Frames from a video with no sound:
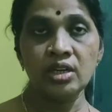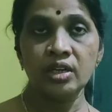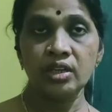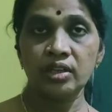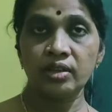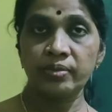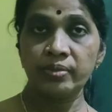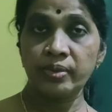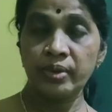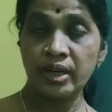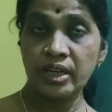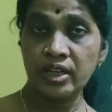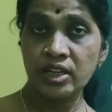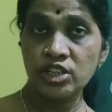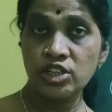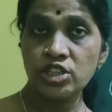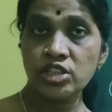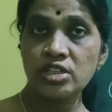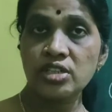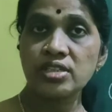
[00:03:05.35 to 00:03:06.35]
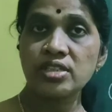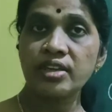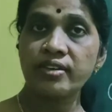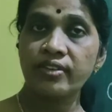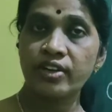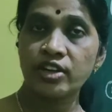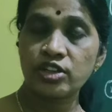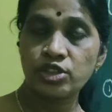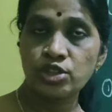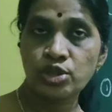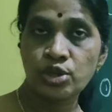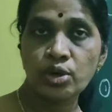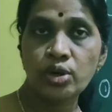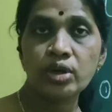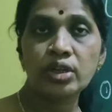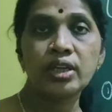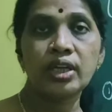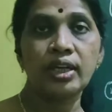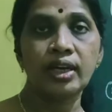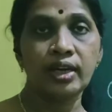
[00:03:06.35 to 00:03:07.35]
the Britishers have
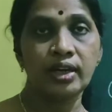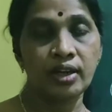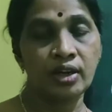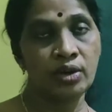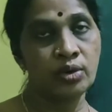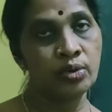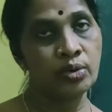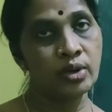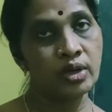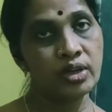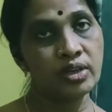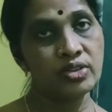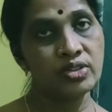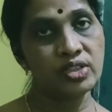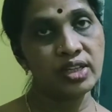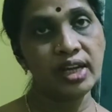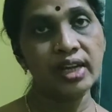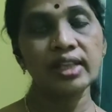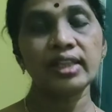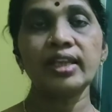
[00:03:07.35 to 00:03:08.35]
assured the Indian rulers that